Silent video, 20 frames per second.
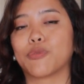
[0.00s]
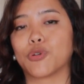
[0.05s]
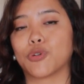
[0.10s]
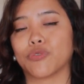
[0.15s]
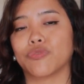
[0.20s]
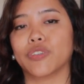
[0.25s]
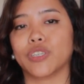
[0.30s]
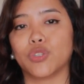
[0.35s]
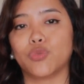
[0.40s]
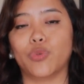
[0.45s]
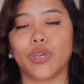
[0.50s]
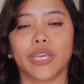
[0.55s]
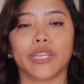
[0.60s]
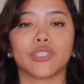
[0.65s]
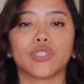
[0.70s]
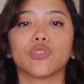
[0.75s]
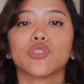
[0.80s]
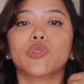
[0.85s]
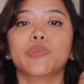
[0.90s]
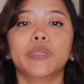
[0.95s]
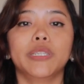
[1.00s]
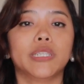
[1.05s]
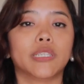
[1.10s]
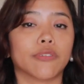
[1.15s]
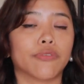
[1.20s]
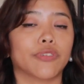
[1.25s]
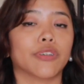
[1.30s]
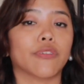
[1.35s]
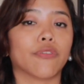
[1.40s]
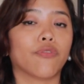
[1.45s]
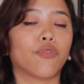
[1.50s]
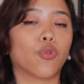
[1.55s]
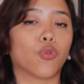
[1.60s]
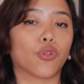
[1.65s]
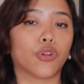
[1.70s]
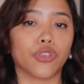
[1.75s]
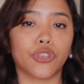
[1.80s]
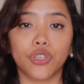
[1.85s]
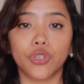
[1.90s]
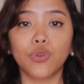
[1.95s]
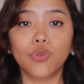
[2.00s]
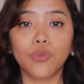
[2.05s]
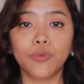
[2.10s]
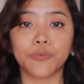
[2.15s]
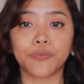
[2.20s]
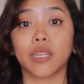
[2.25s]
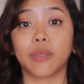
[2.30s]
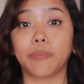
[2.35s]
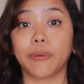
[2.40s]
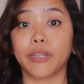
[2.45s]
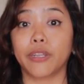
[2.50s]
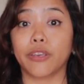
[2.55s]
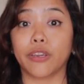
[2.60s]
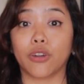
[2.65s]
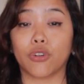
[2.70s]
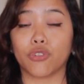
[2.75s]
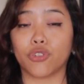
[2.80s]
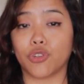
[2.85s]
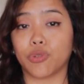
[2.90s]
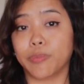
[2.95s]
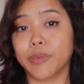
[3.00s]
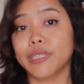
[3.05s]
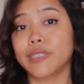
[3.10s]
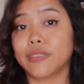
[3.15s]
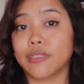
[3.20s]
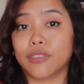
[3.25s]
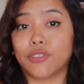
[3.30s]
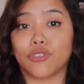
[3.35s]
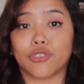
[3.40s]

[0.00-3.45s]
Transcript: perfect week. It's going to be different for you depending on your business,